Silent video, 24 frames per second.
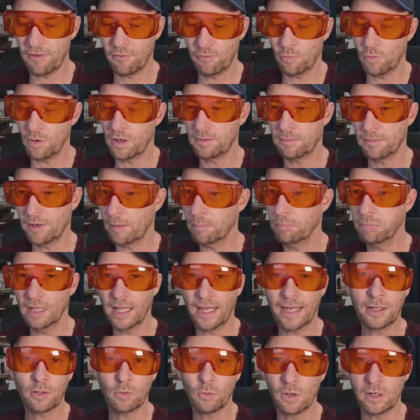a
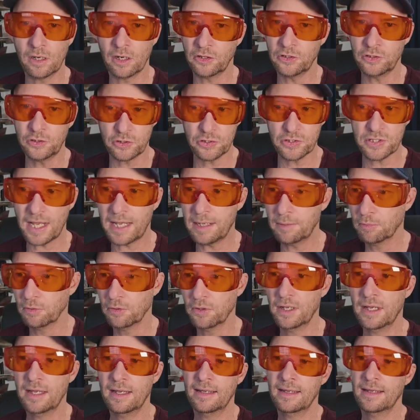blank one on your
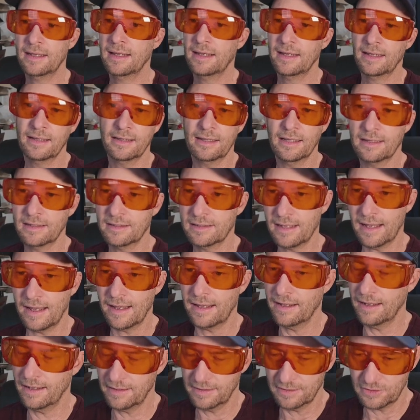table,
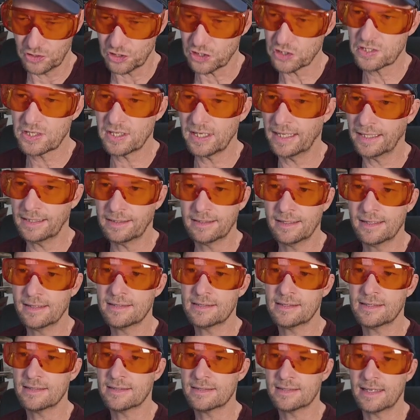just like this,
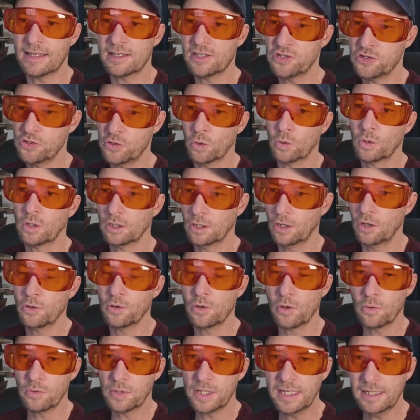that says your
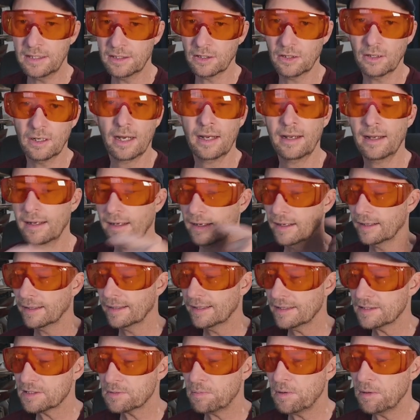logo here,
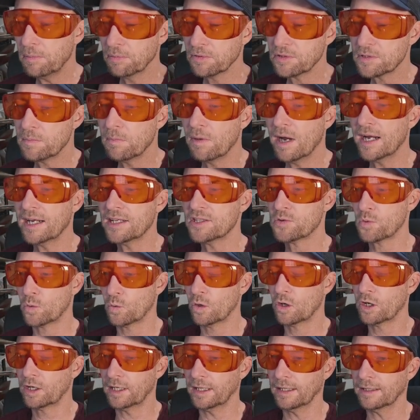gets people's minds
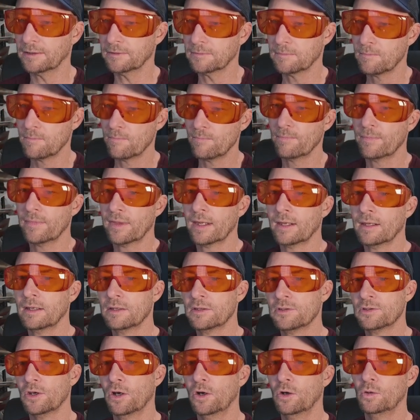working.
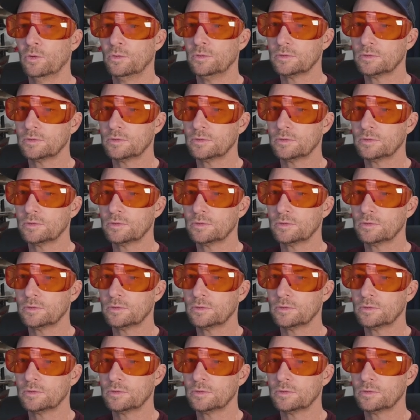So